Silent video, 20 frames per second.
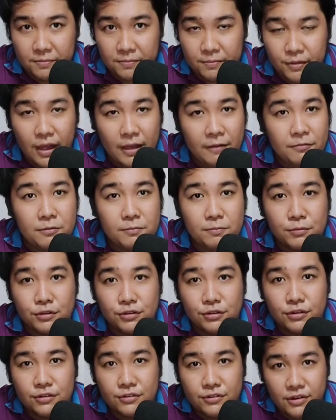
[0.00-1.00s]
You have to put
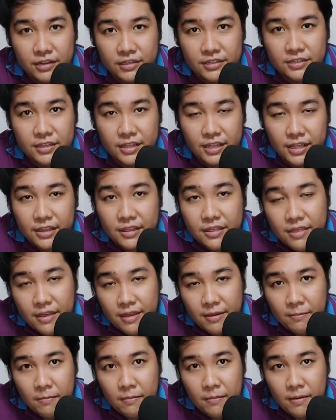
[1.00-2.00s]
your trust in them.